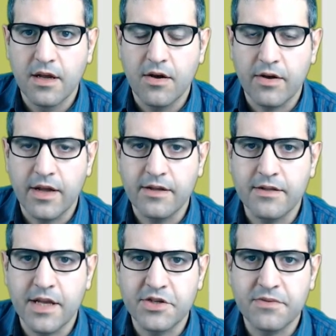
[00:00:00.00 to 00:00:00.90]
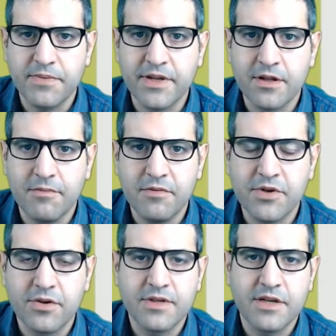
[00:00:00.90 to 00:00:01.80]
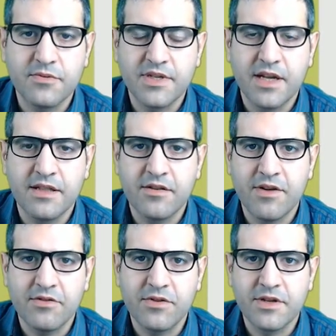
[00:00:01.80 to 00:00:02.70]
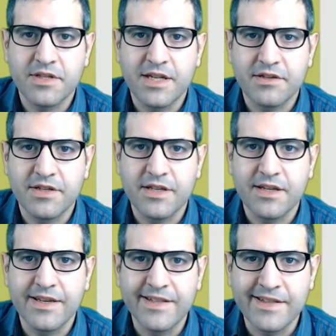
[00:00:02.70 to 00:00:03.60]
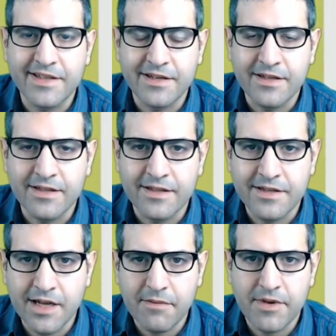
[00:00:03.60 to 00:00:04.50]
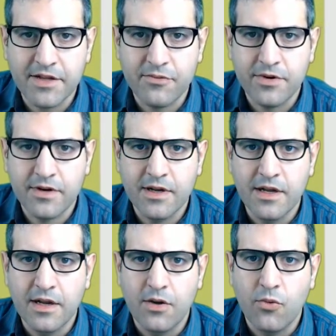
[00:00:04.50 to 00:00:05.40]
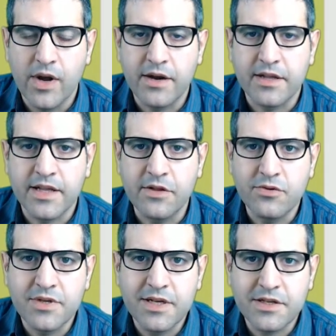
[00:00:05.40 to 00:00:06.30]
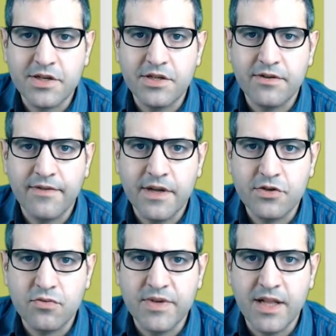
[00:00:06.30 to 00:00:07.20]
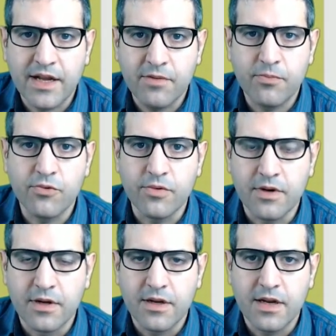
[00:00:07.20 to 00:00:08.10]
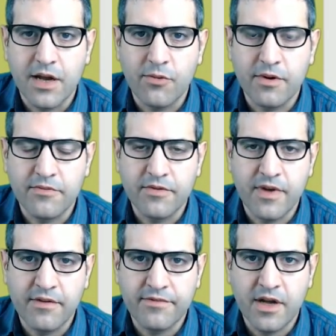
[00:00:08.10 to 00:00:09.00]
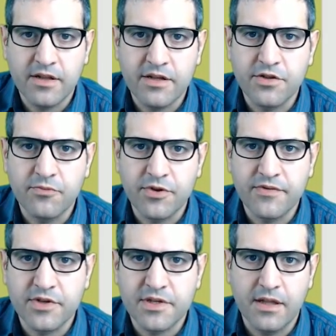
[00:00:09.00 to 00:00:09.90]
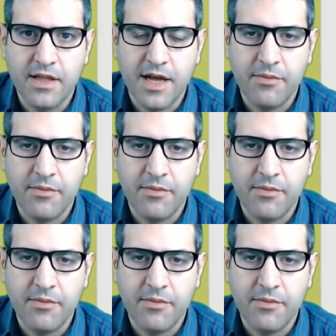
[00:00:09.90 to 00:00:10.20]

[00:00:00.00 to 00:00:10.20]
Okay, DHCP global because, as we said, the router is not sitting in the same network where it can use its interface to be like a pool, like what we have done in the previous lab.